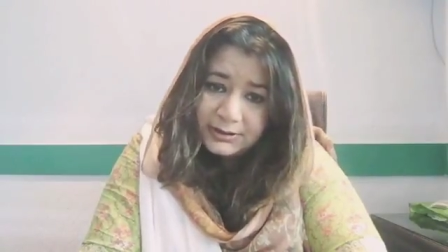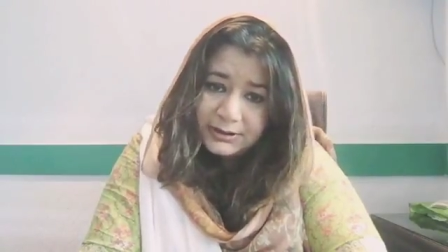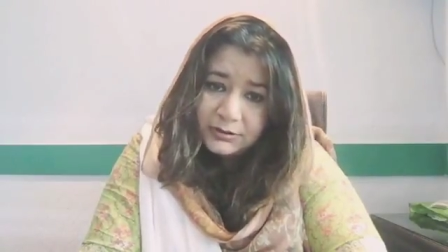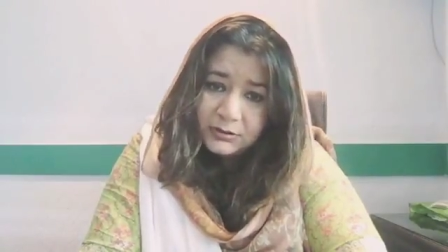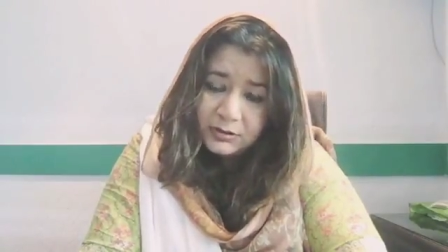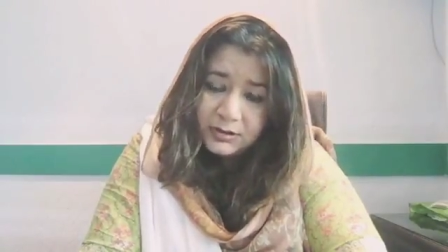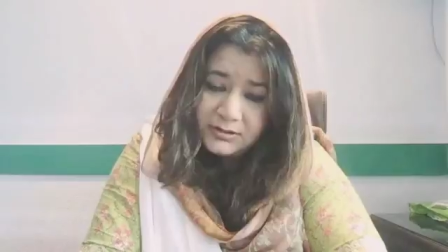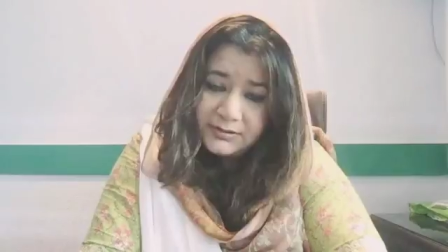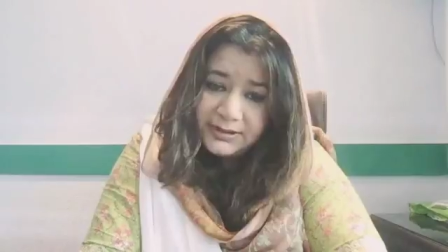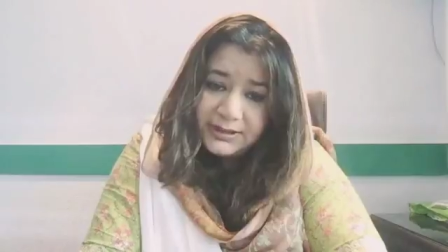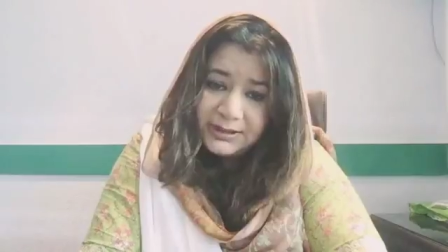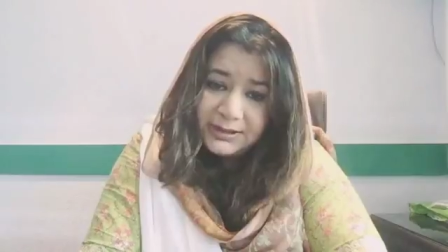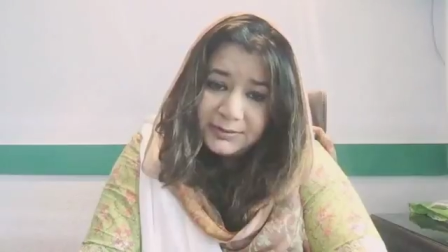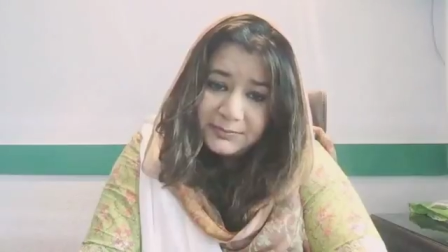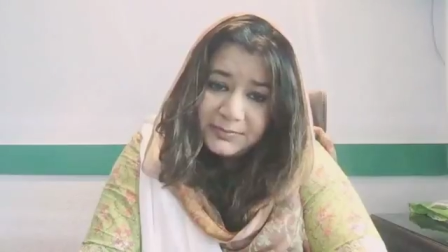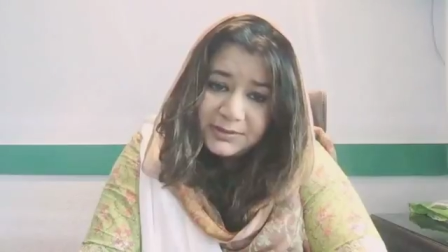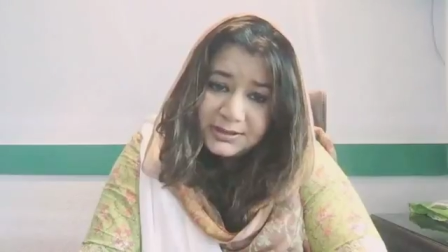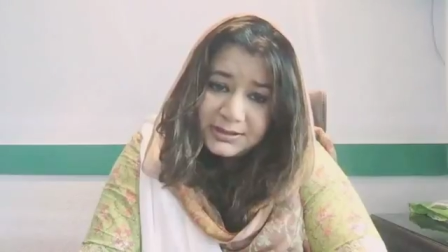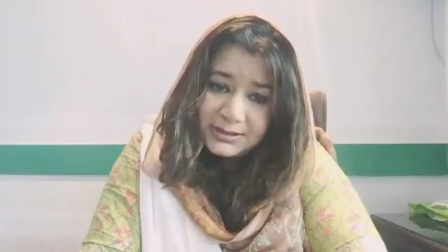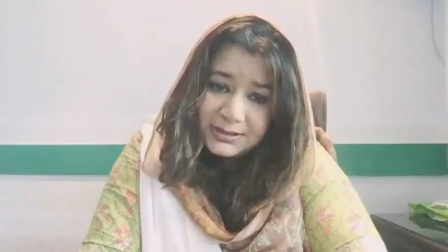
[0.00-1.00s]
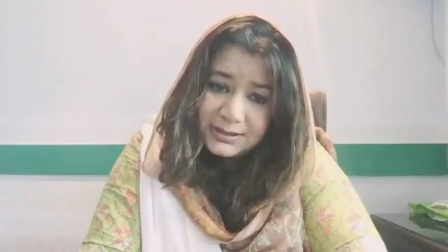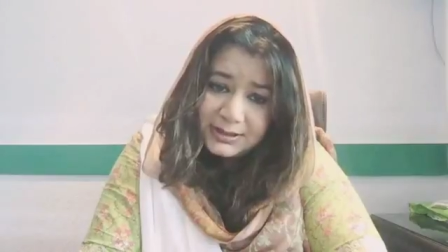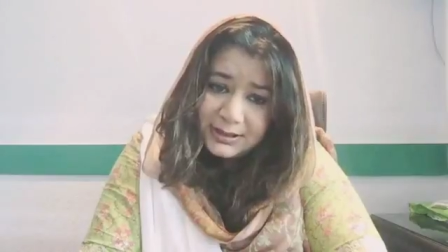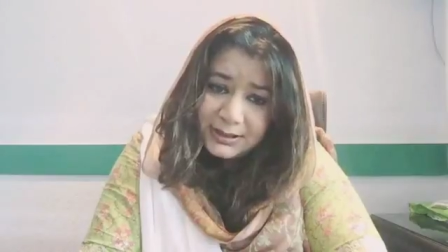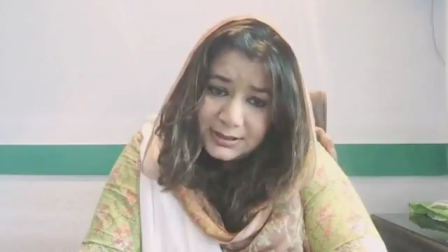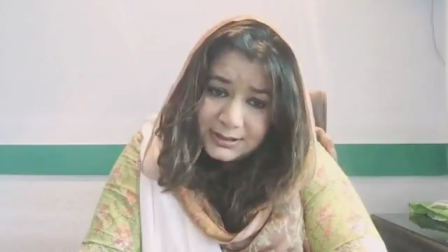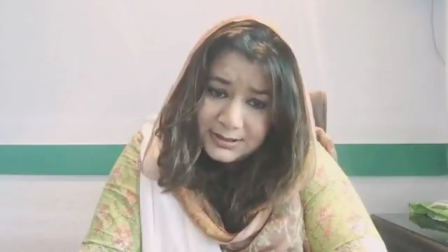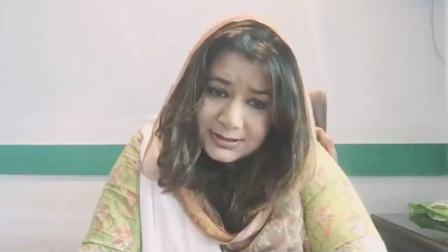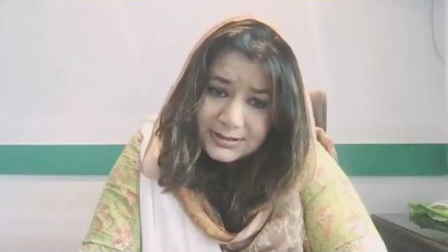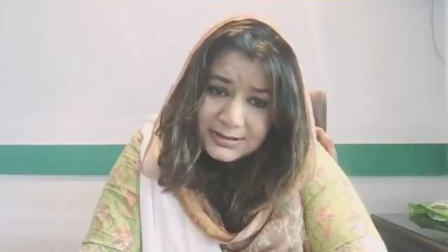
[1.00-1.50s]
they'd already committed
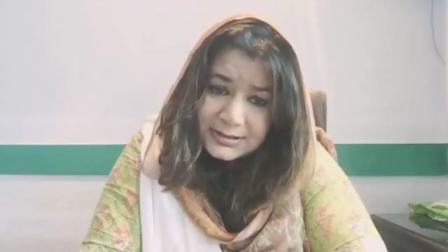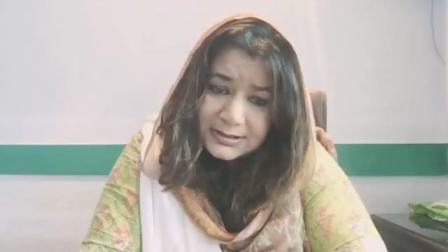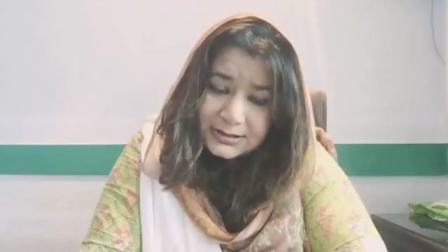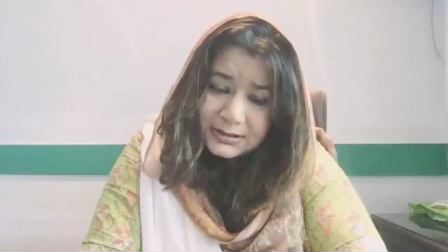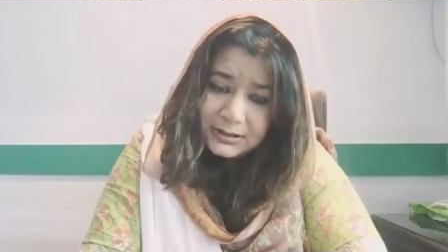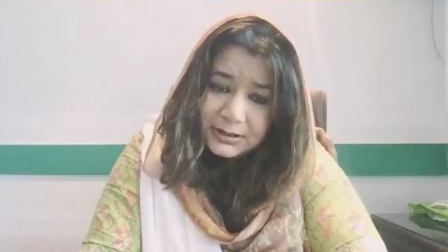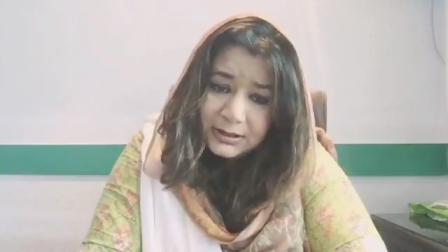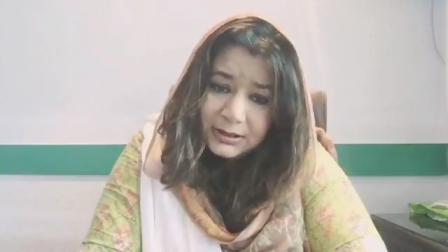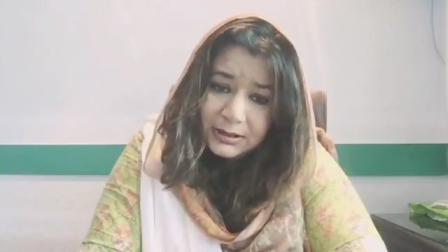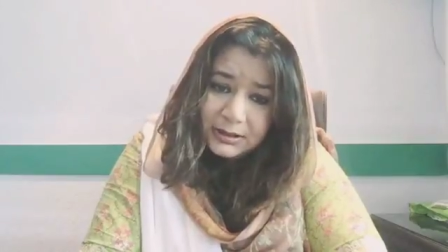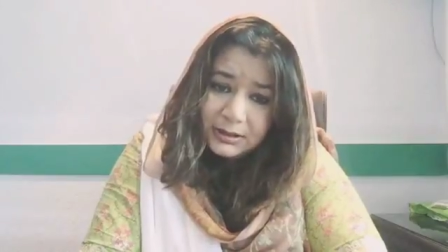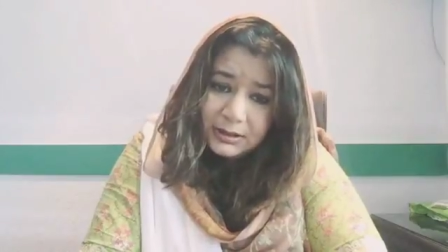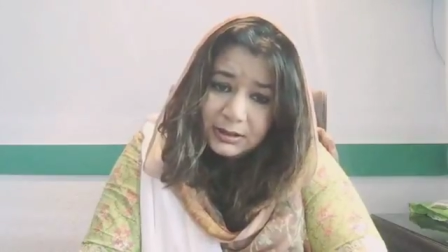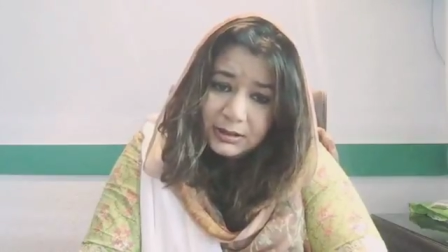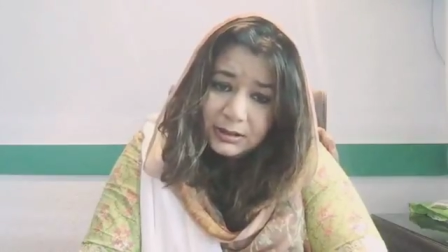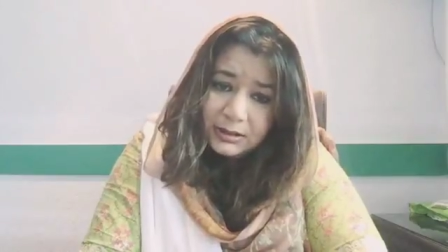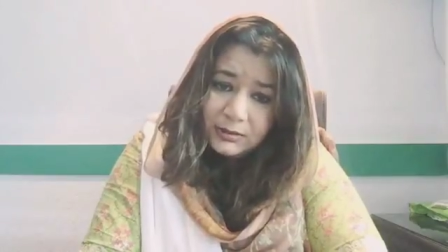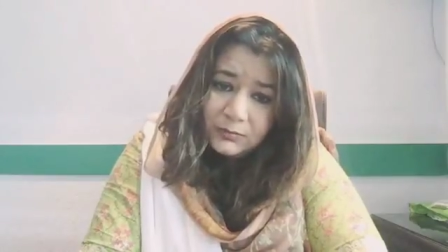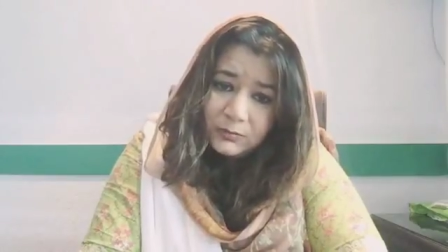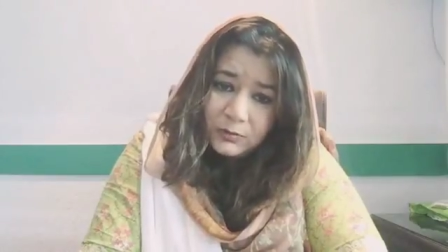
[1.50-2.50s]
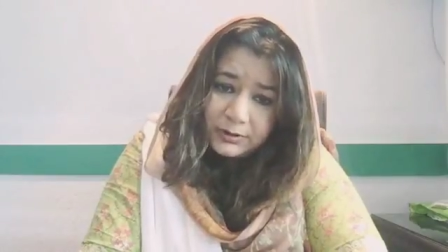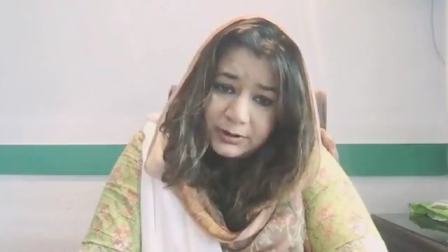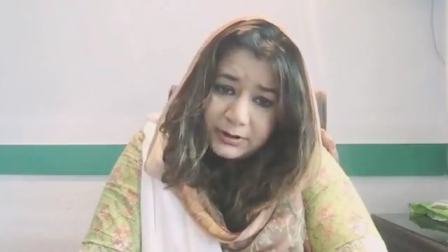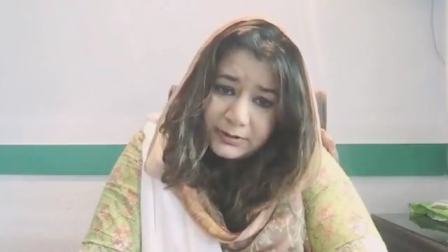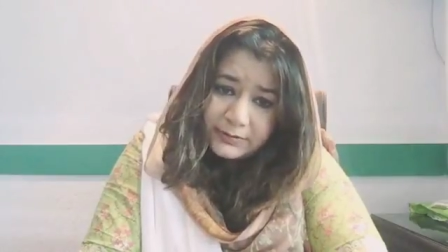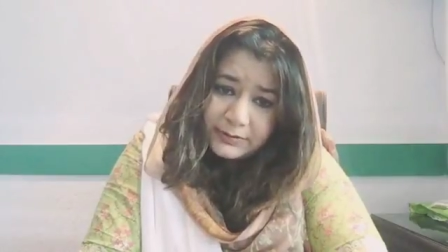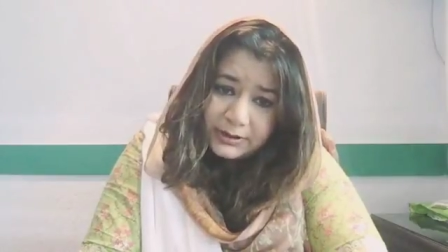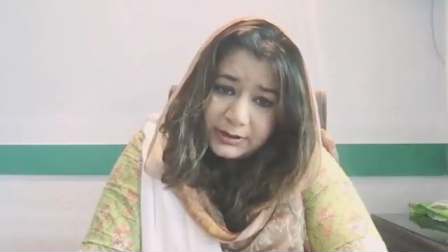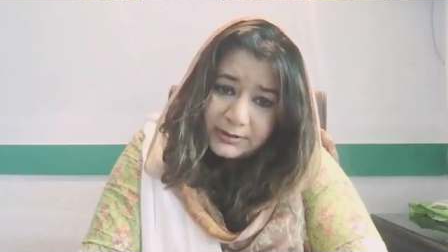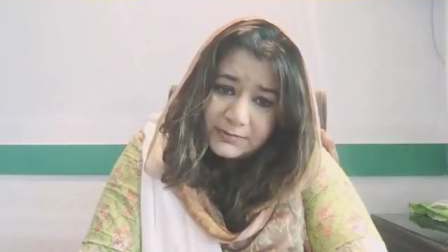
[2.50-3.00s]
heinous war
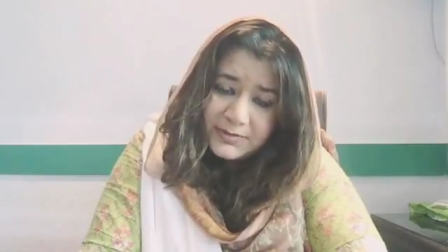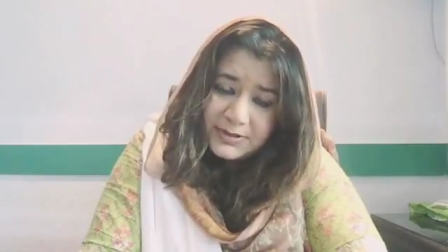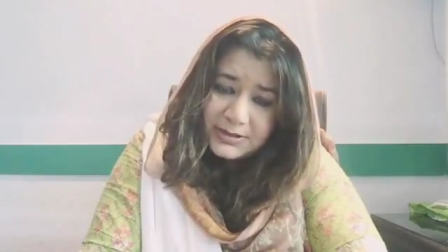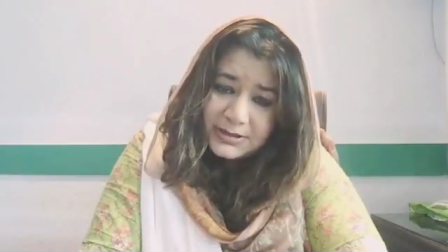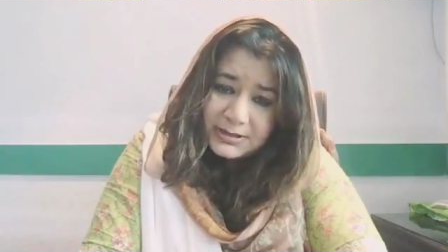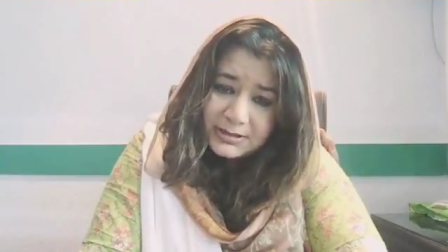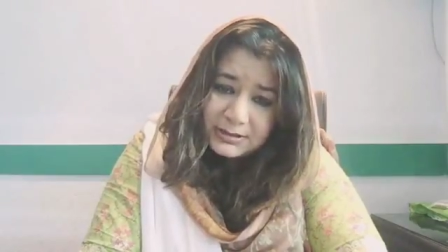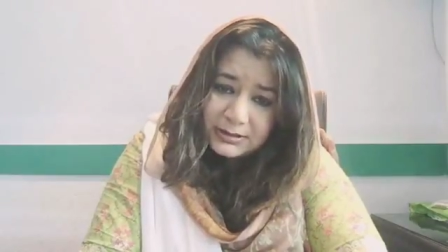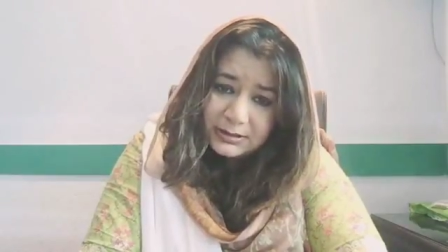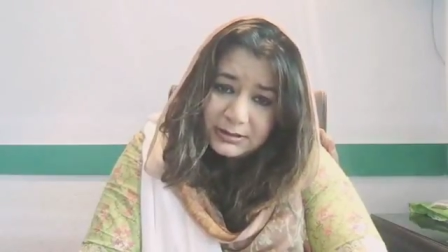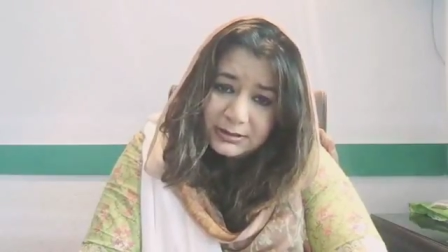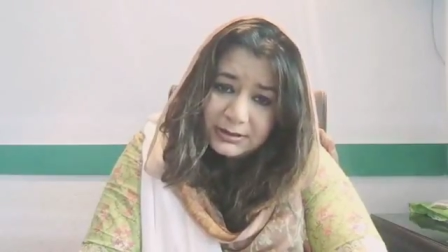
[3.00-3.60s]
crimes,